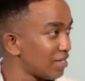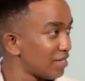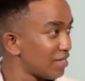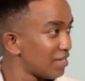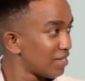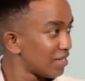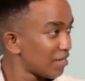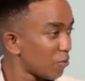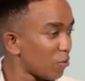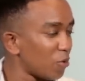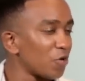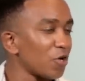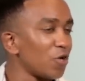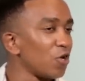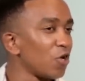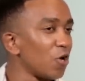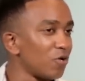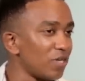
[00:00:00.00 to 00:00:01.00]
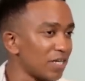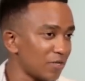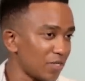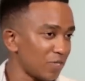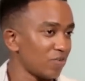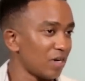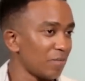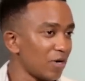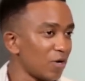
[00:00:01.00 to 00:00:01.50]
Yeah. We're not going to go down
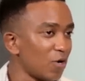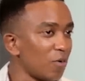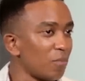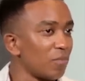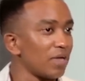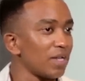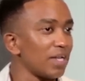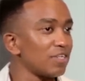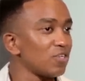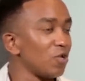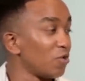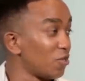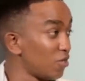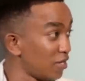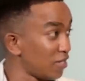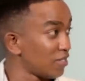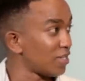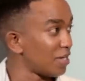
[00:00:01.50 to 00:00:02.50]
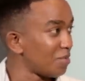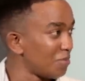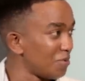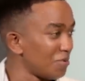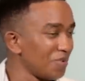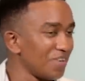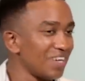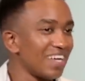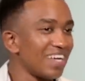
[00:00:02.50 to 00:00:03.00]
this rabbit hole, but let's look at an
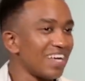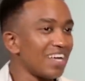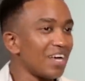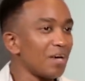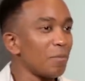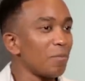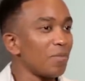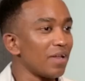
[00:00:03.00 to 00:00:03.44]
example. yeah.